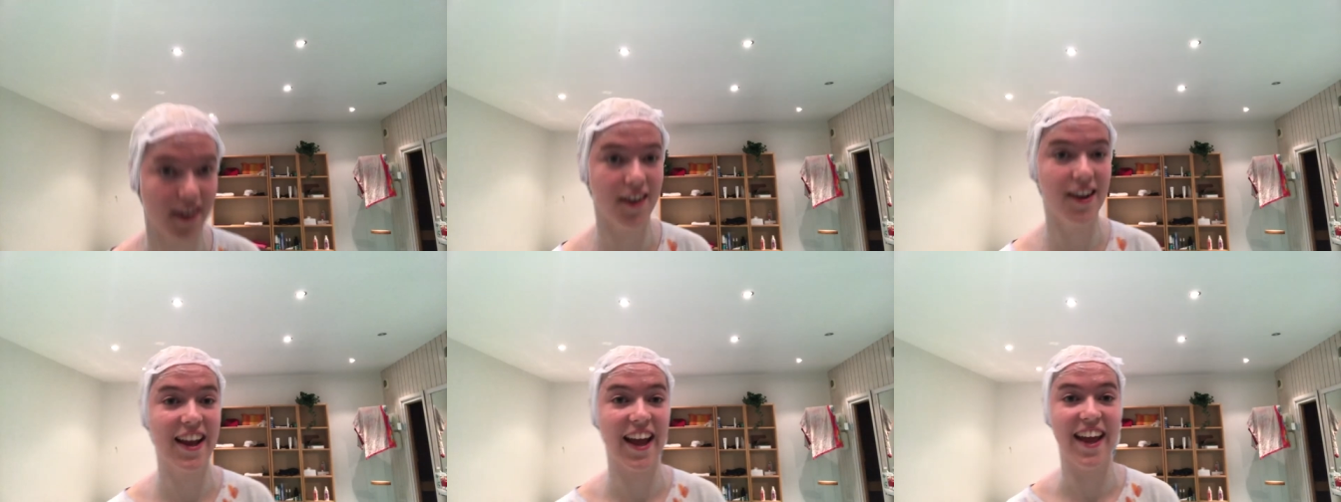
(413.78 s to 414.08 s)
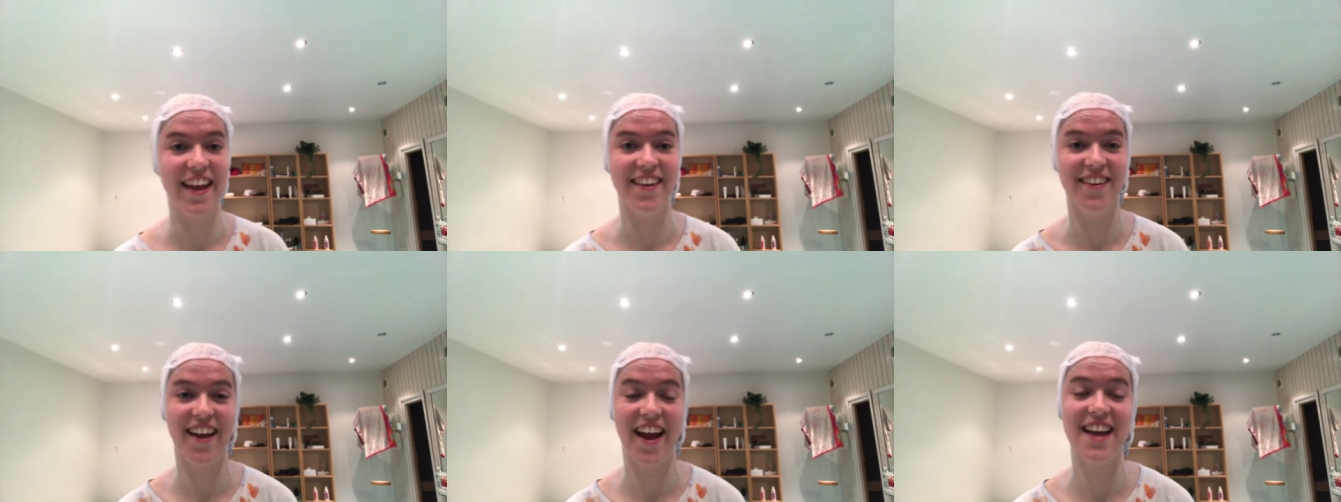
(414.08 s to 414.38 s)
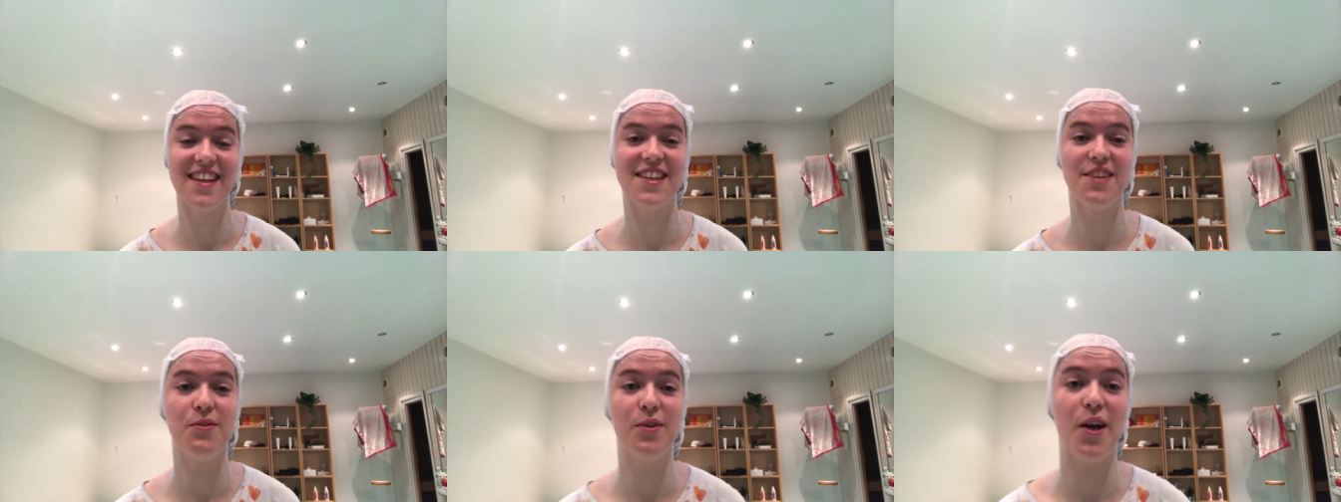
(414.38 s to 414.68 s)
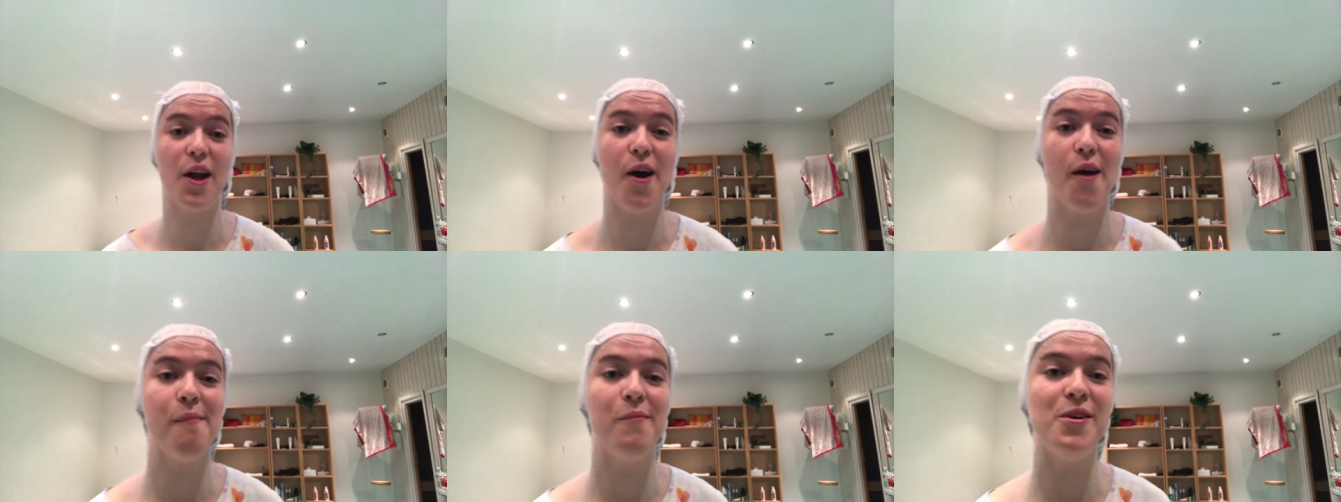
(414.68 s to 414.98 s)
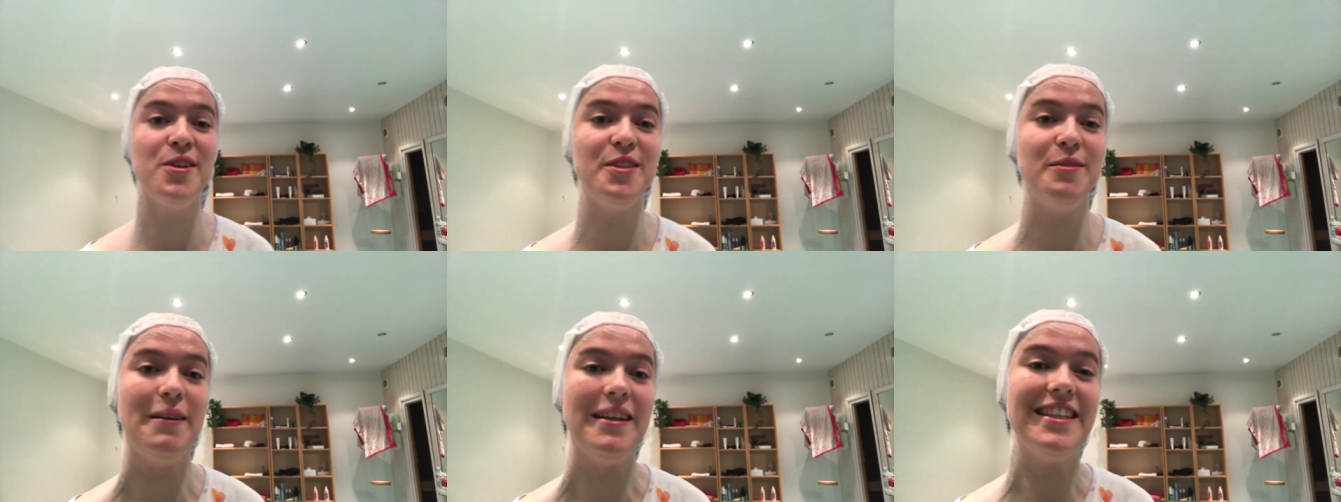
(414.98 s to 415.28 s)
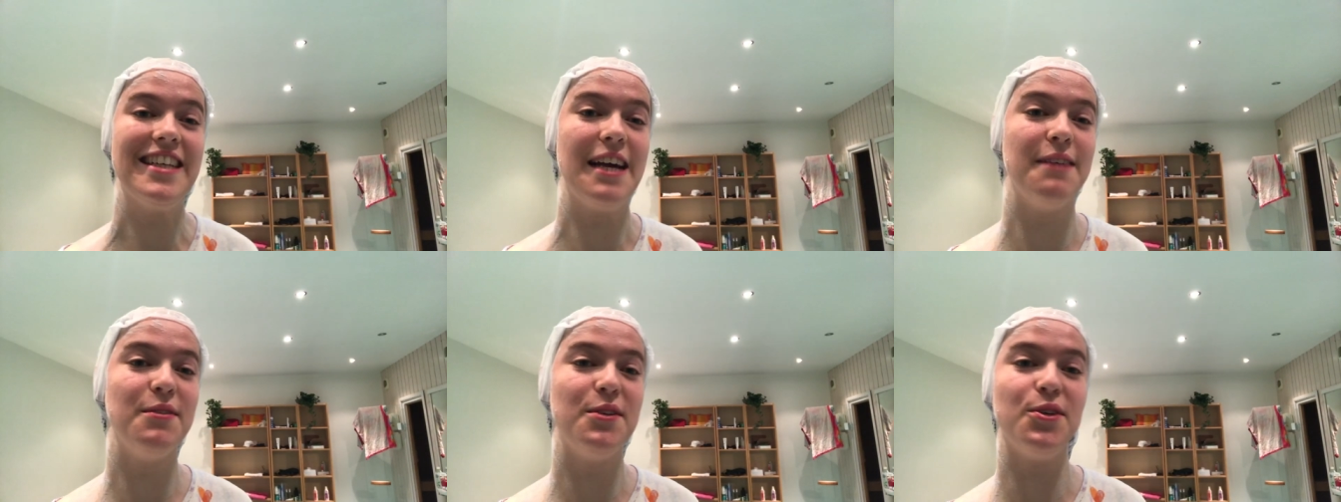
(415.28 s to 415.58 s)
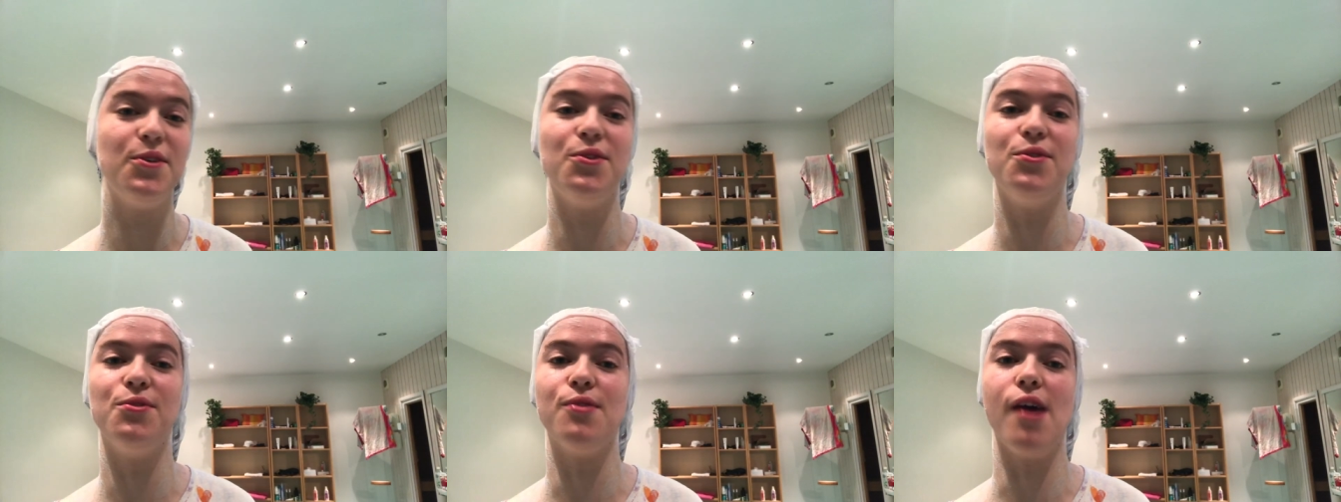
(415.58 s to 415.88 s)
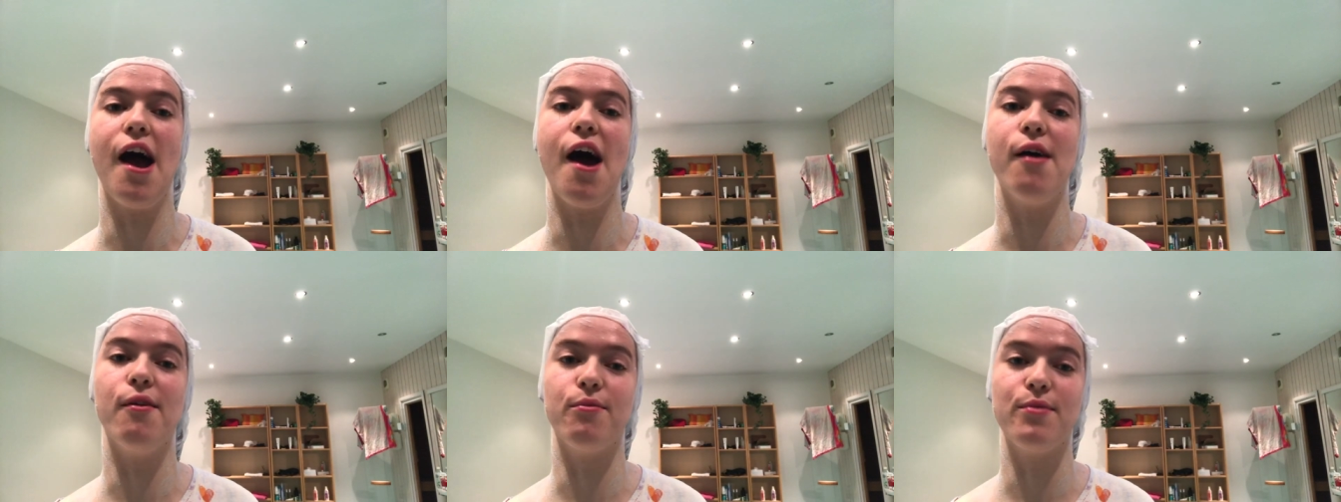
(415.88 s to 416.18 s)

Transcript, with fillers: Okay, you guys, it would almost be time to uh,